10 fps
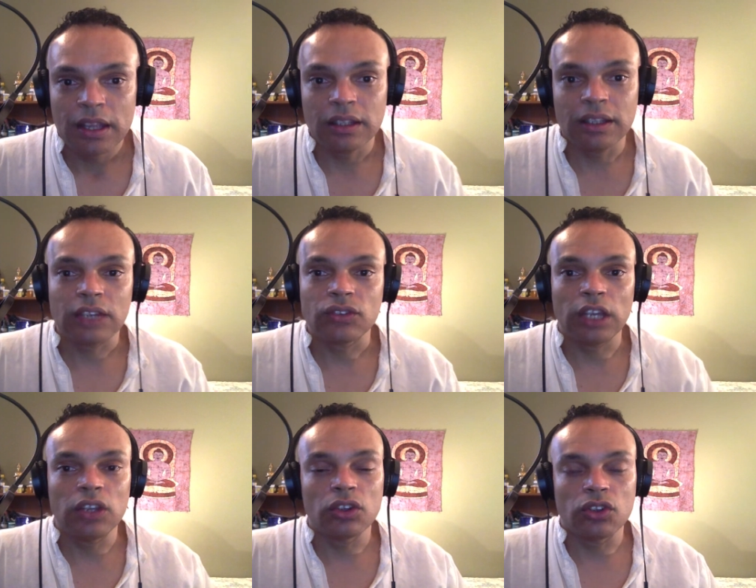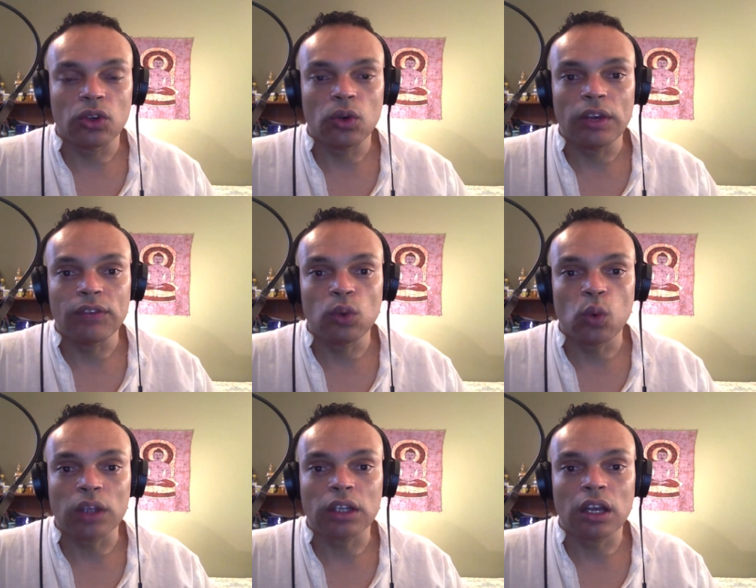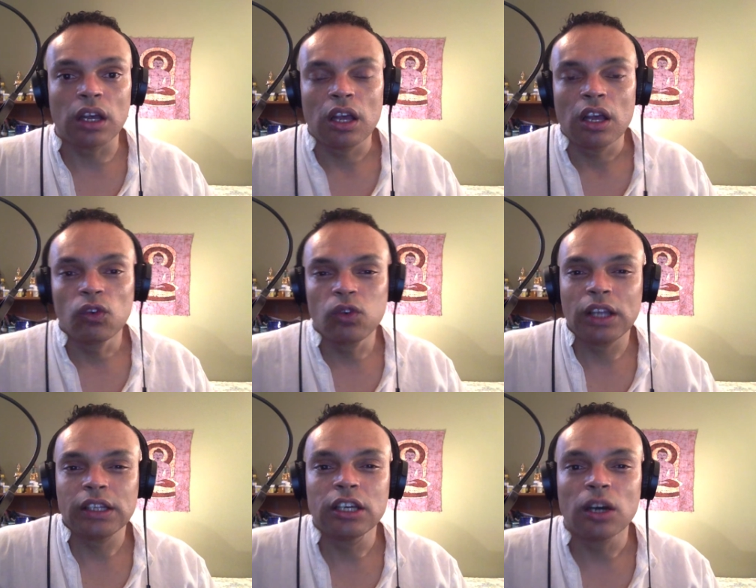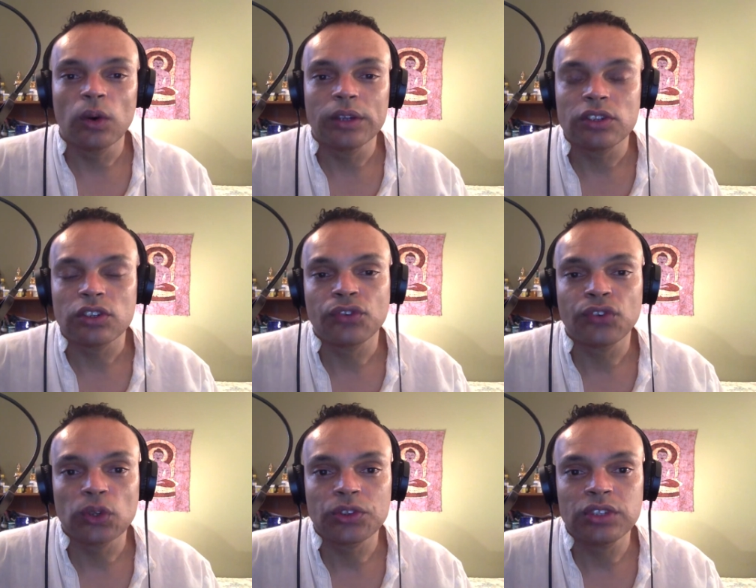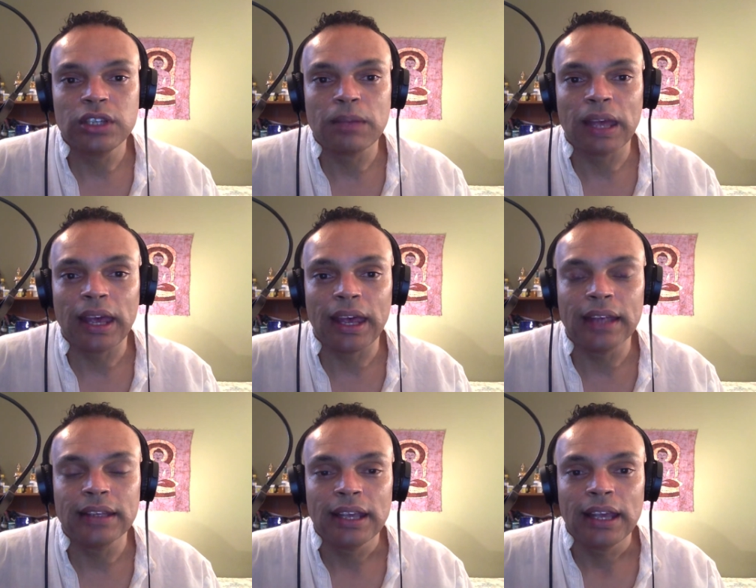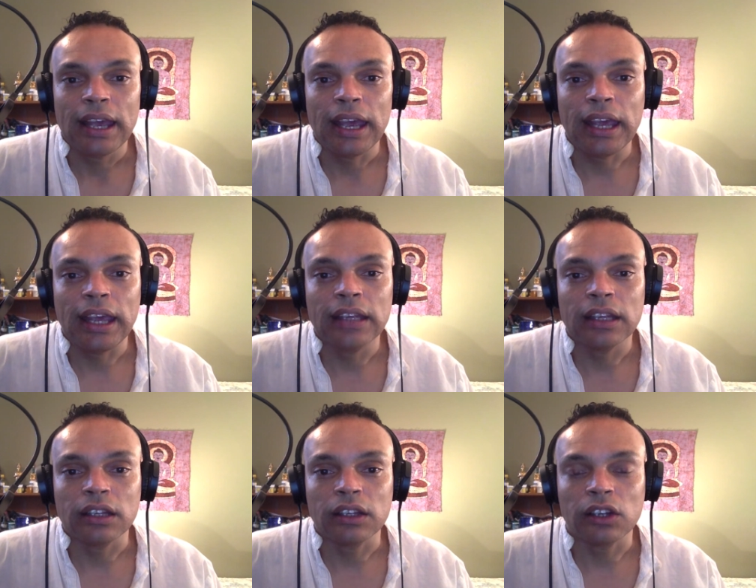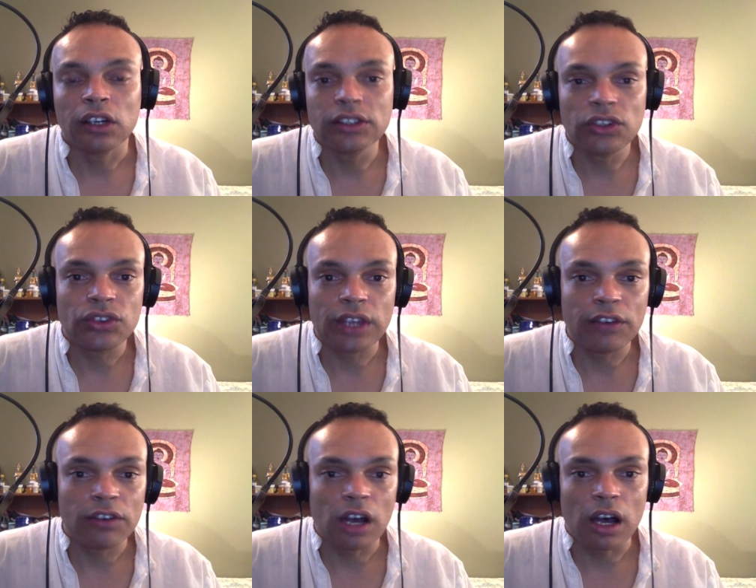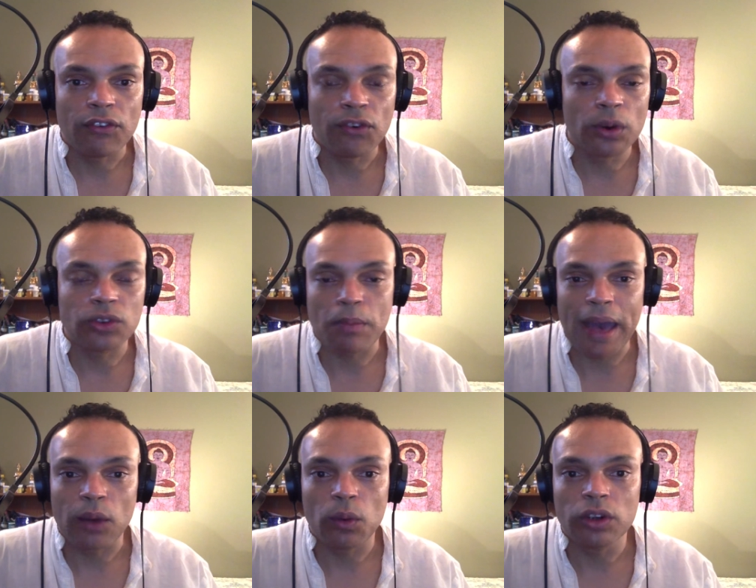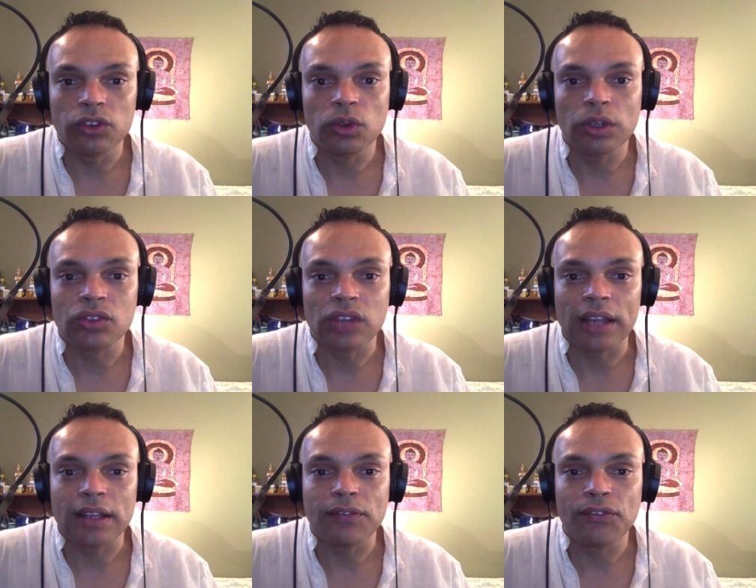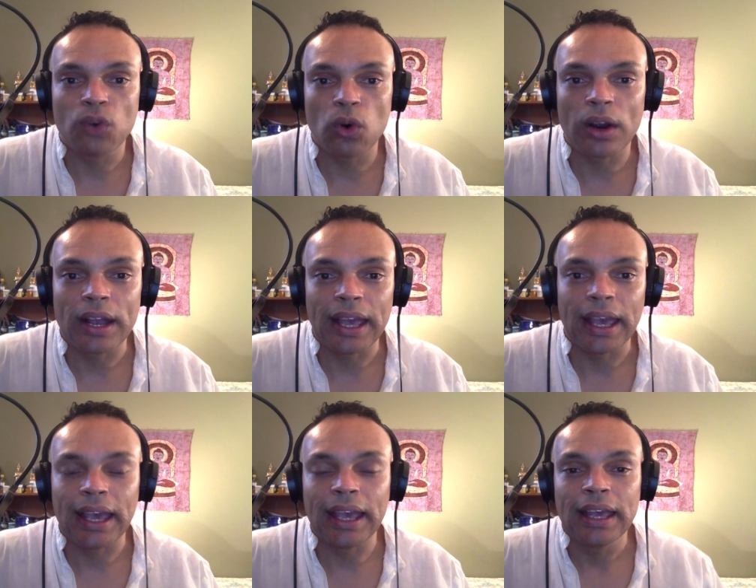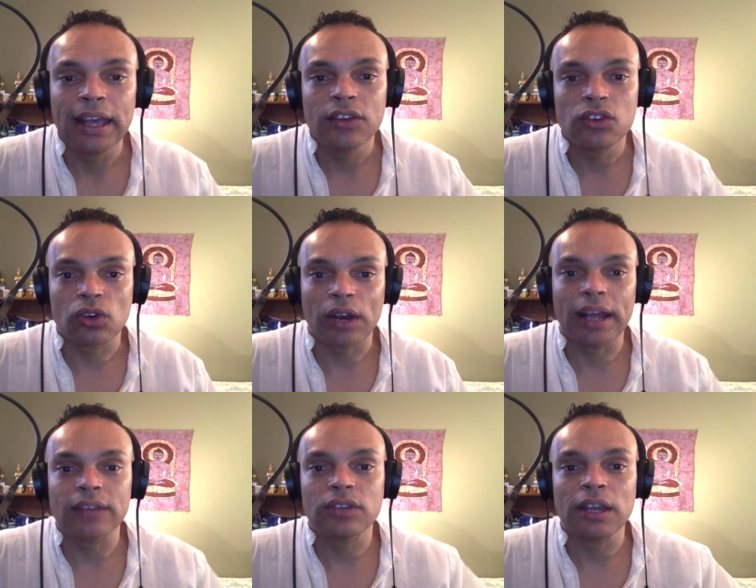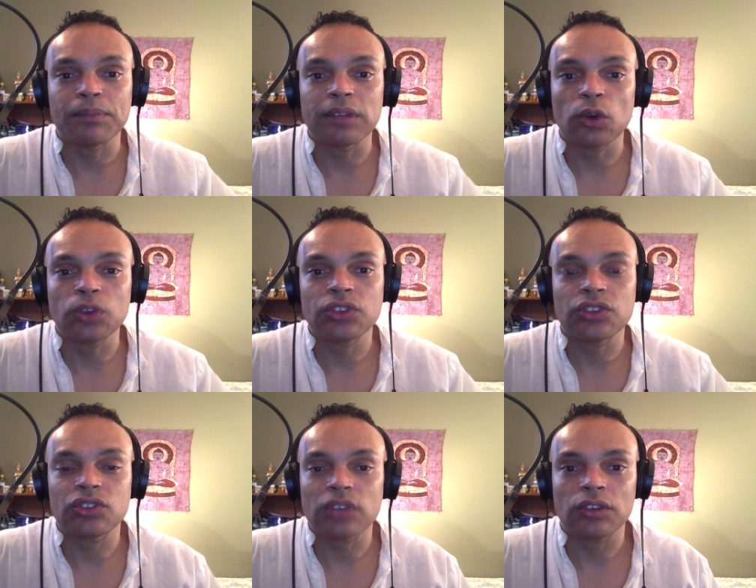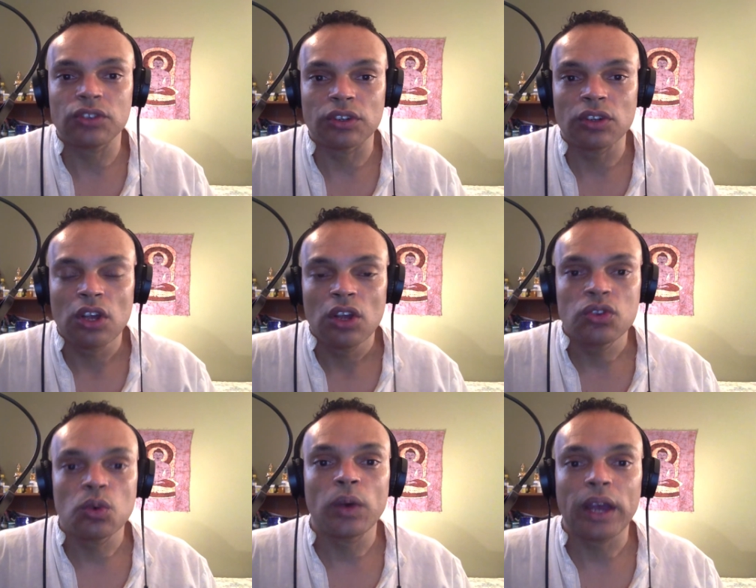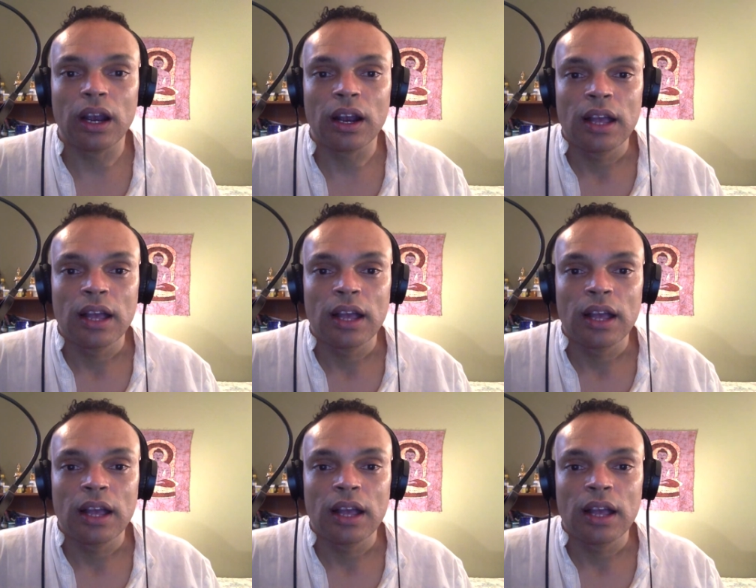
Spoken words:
The next thing you can do, if you want to really go into this full steam ahead and learn this thing forwards and backwards, you can sign up for a trance hypnosis session to where